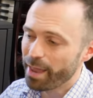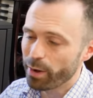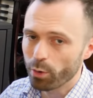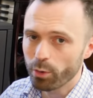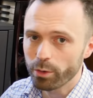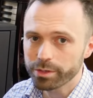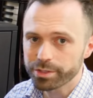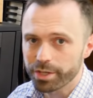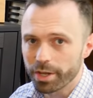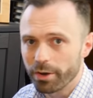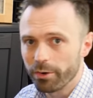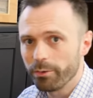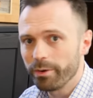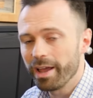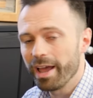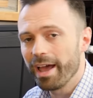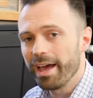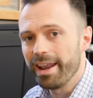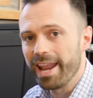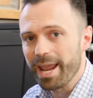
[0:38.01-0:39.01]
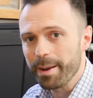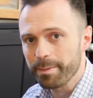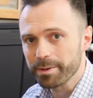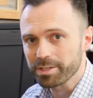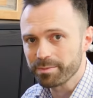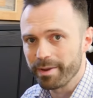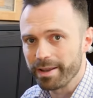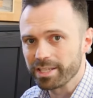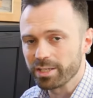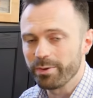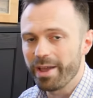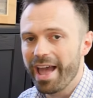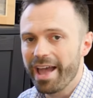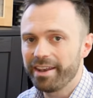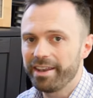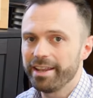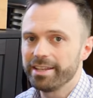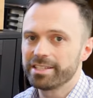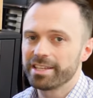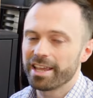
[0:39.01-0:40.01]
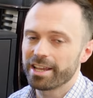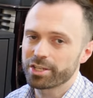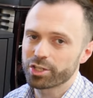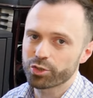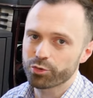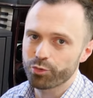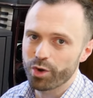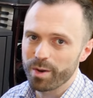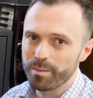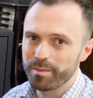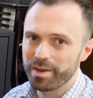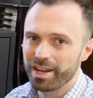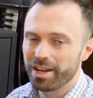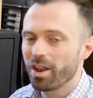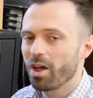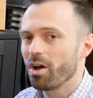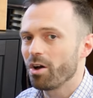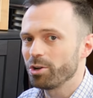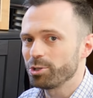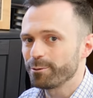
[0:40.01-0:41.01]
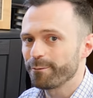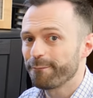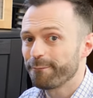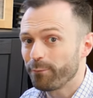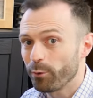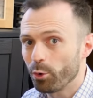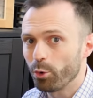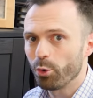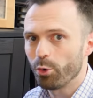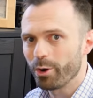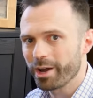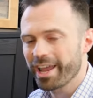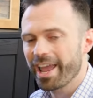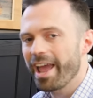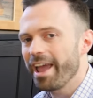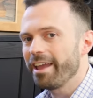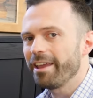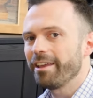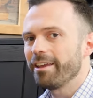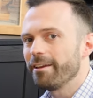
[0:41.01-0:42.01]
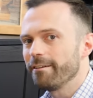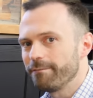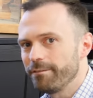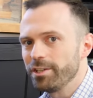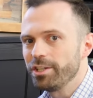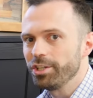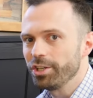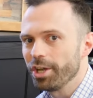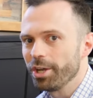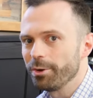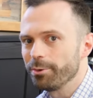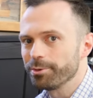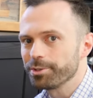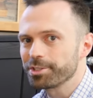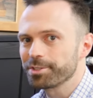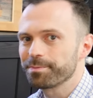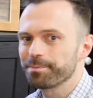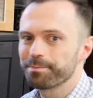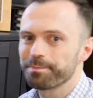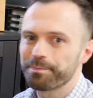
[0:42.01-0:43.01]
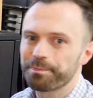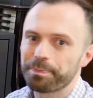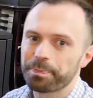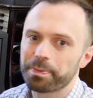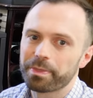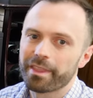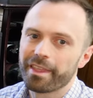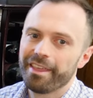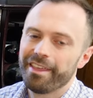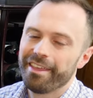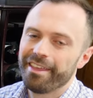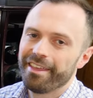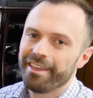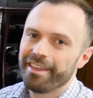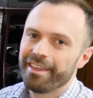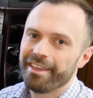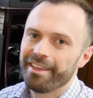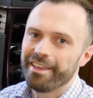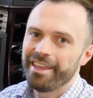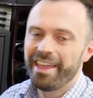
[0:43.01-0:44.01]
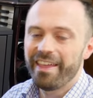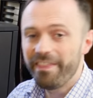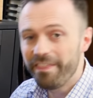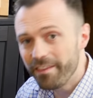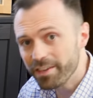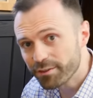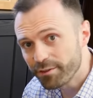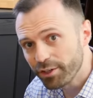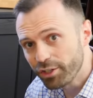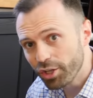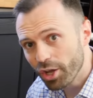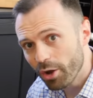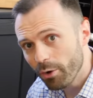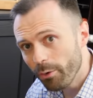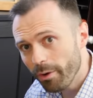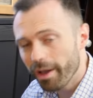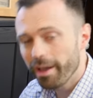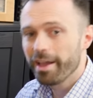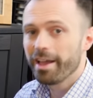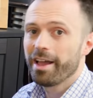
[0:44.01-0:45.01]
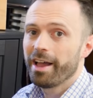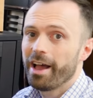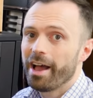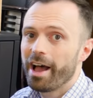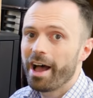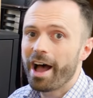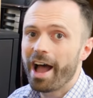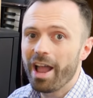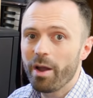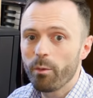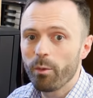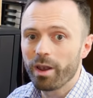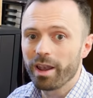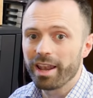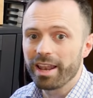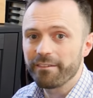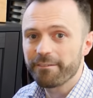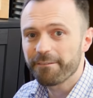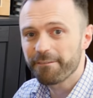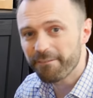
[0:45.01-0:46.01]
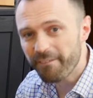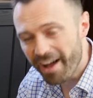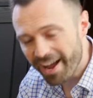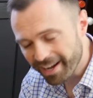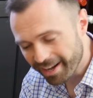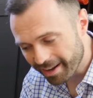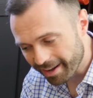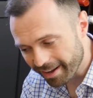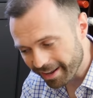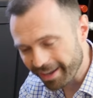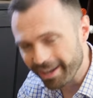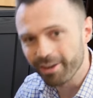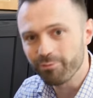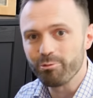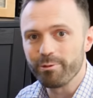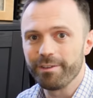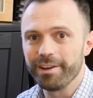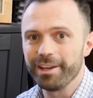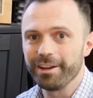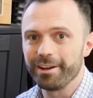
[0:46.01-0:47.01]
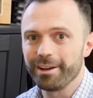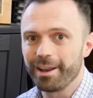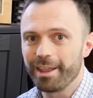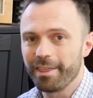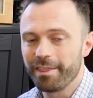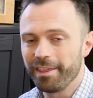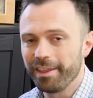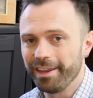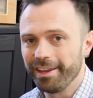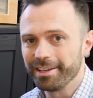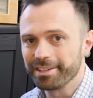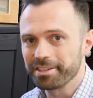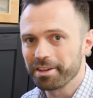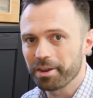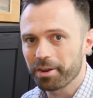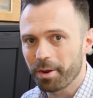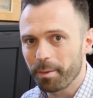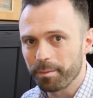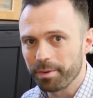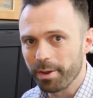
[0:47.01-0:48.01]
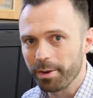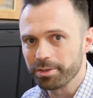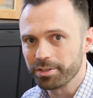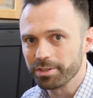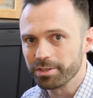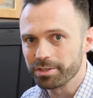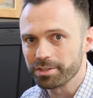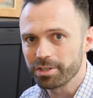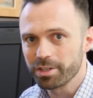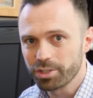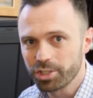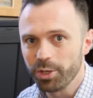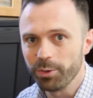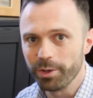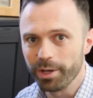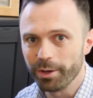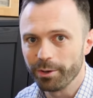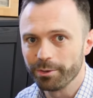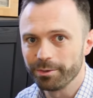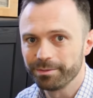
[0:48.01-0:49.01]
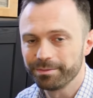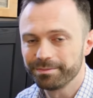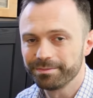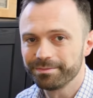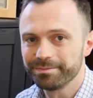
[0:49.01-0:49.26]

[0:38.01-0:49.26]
and also enables me to edit extremely large 4K videos. In this video, I will finally reveal these computers to you.